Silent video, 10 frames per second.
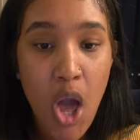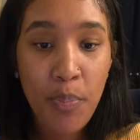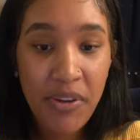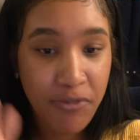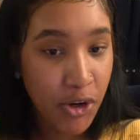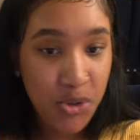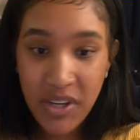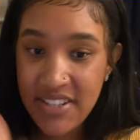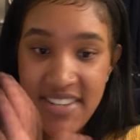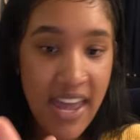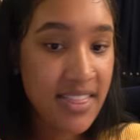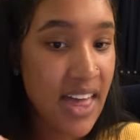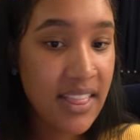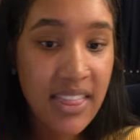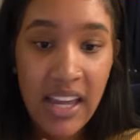before you can take
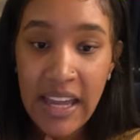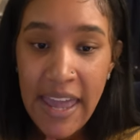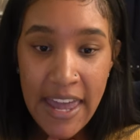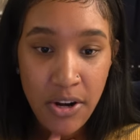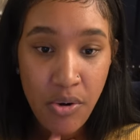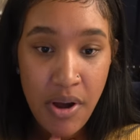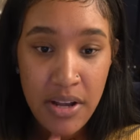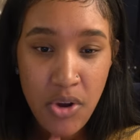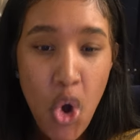that thing head on?